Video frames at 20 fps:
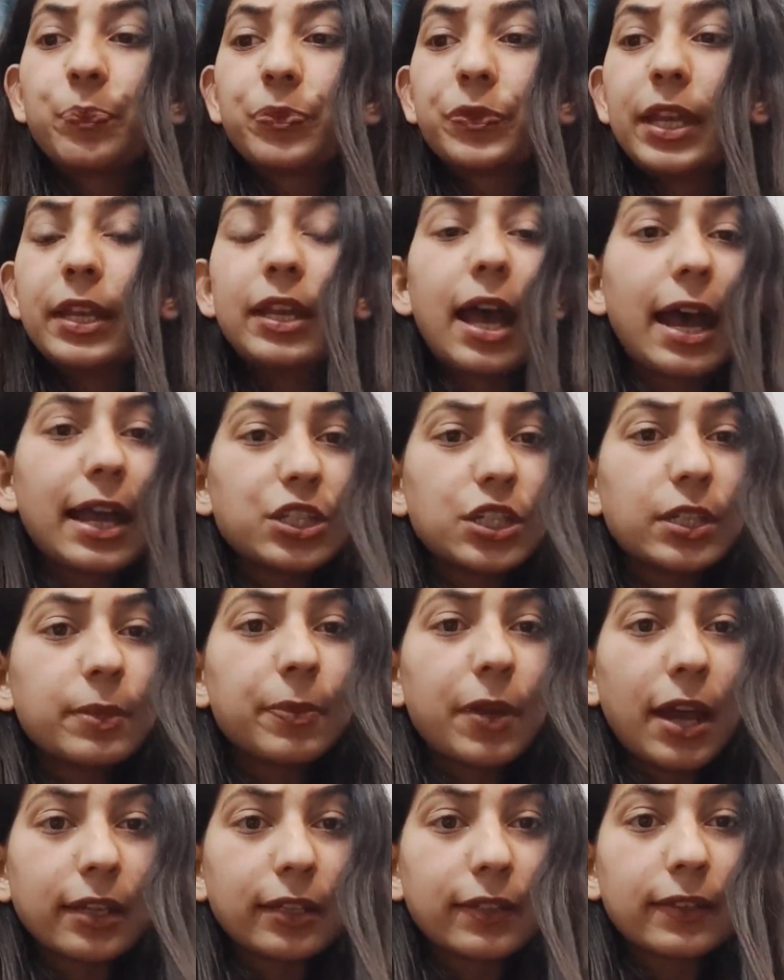Then hygiene
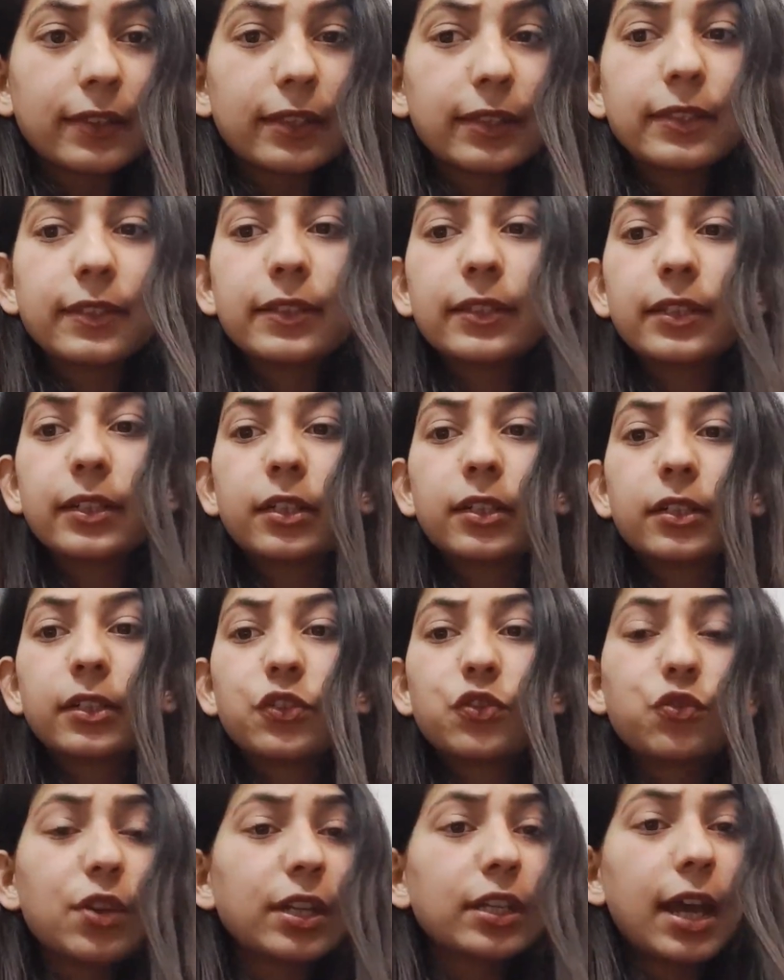practices,
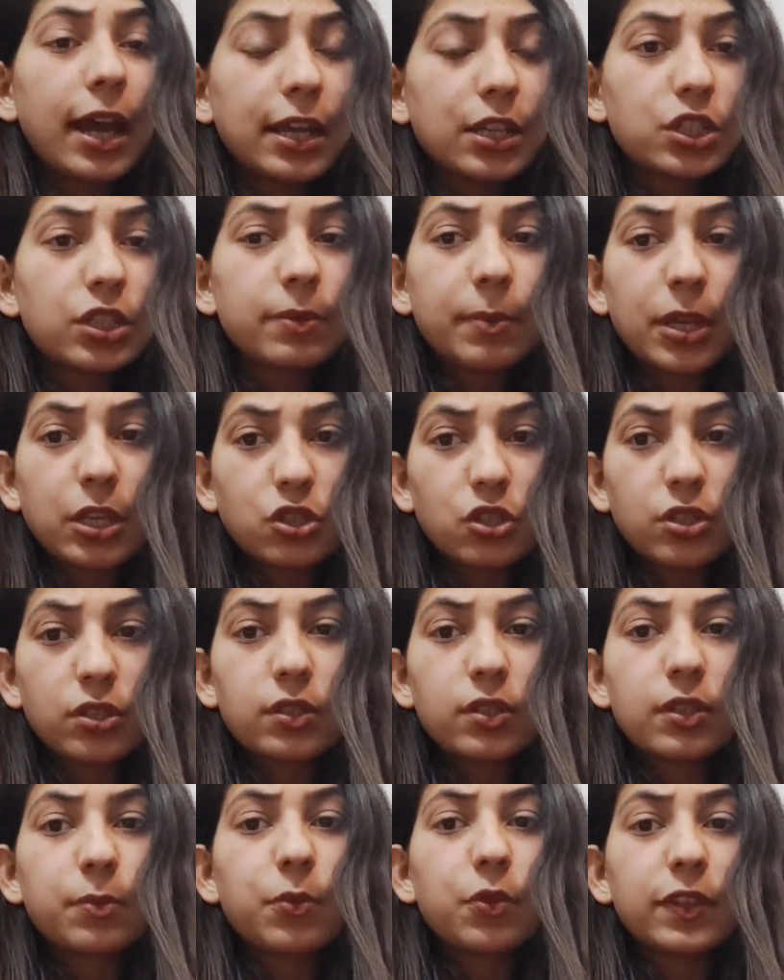strict hygiene
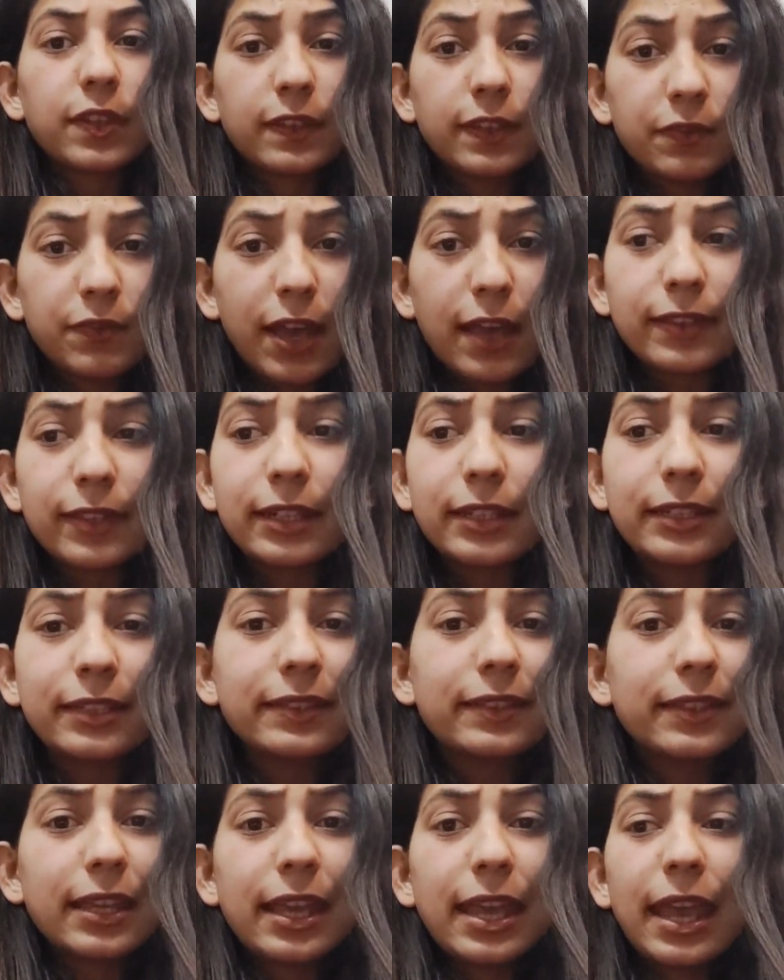measures in processing
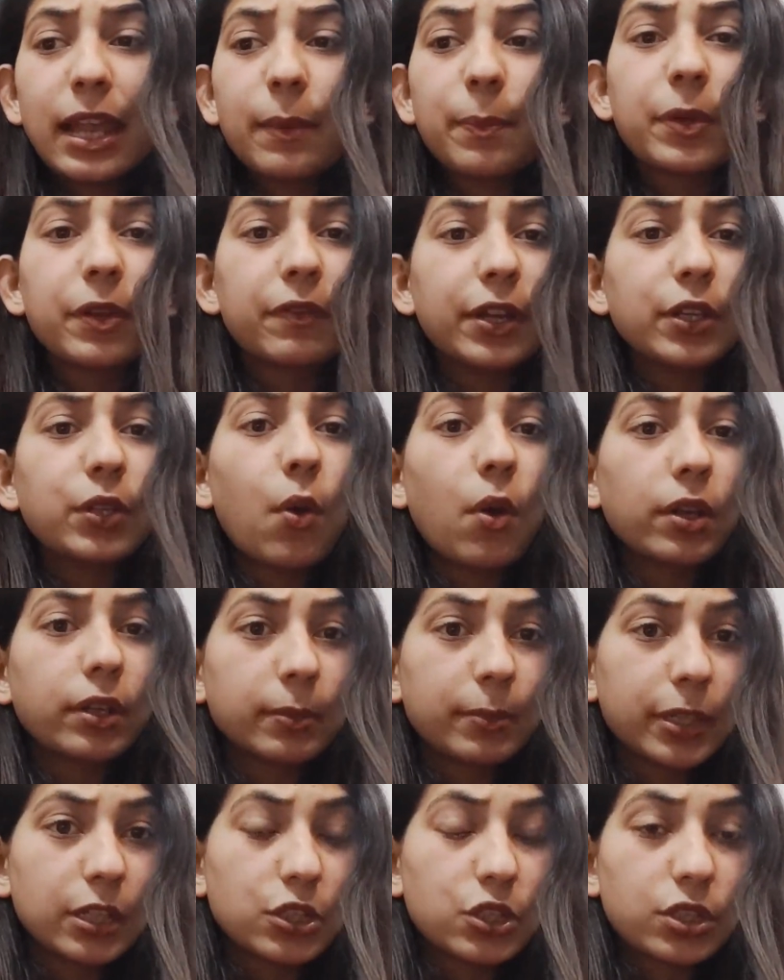facilities, they help prevent
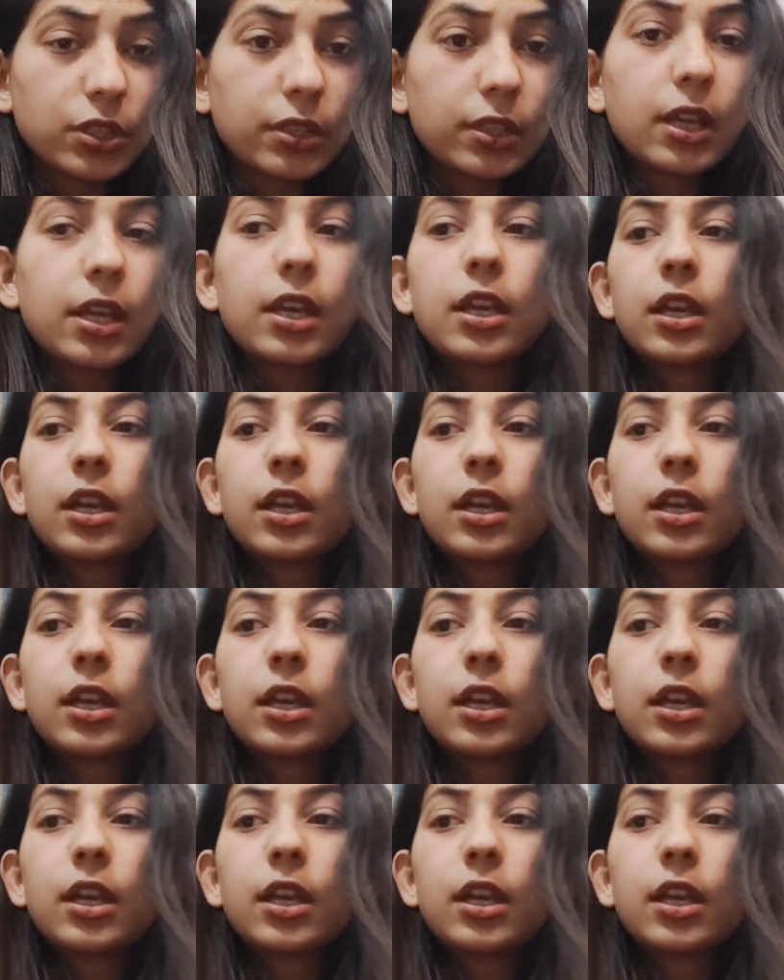contamination.